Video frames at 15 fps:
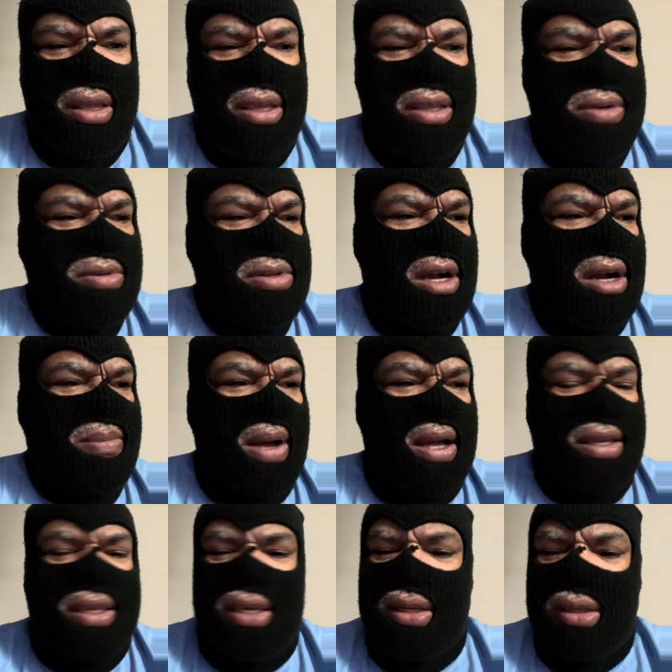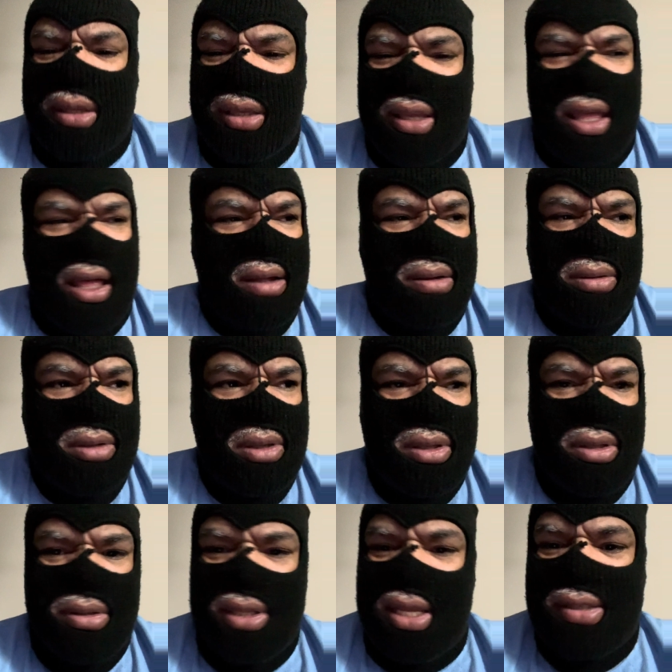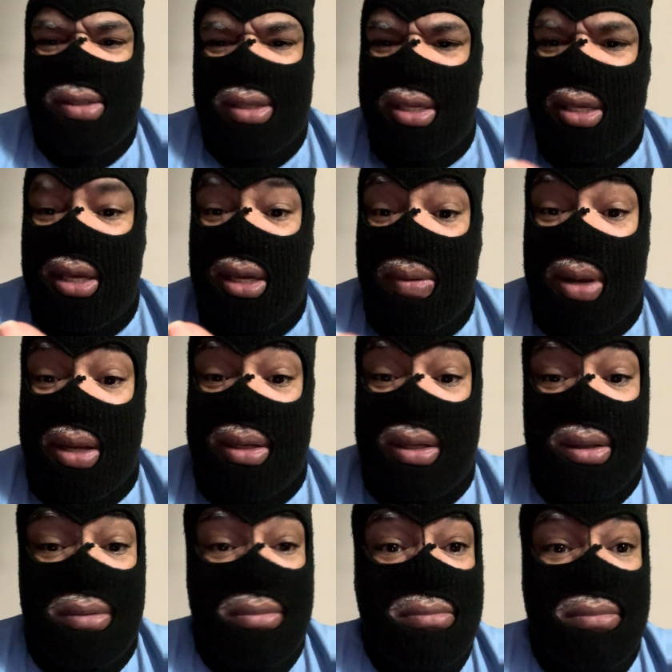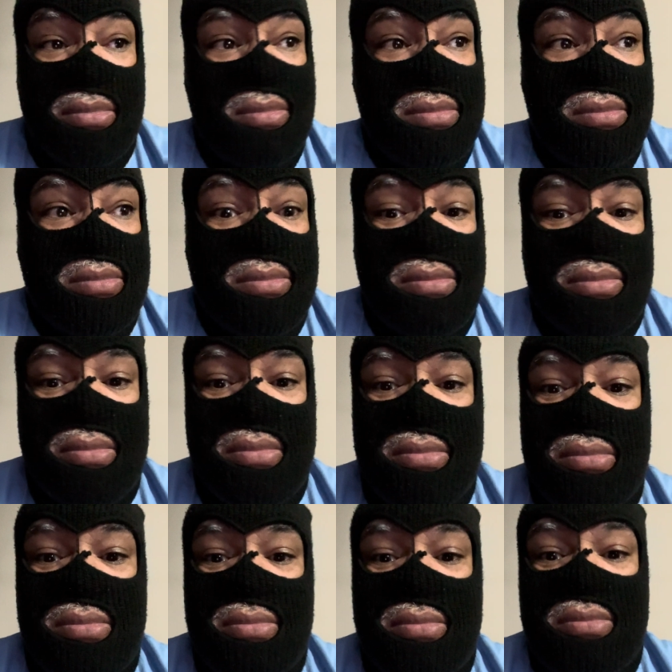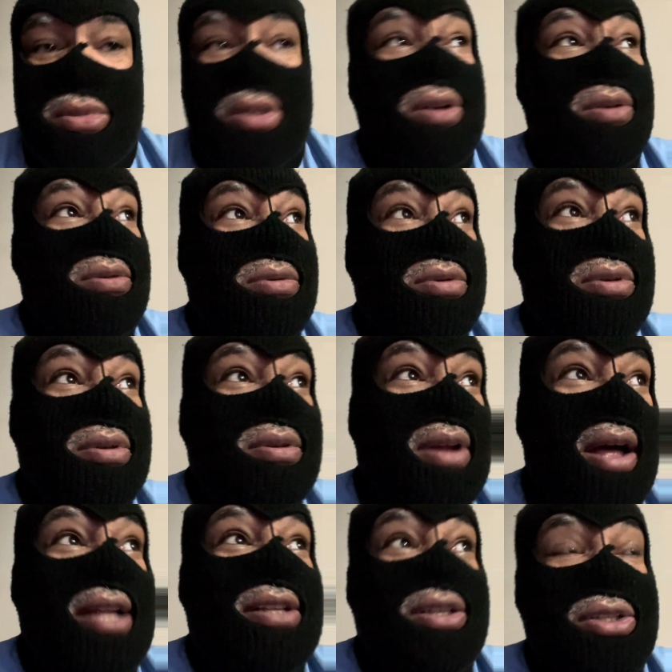and you talking about killing a cow? That's a kid right there. So I just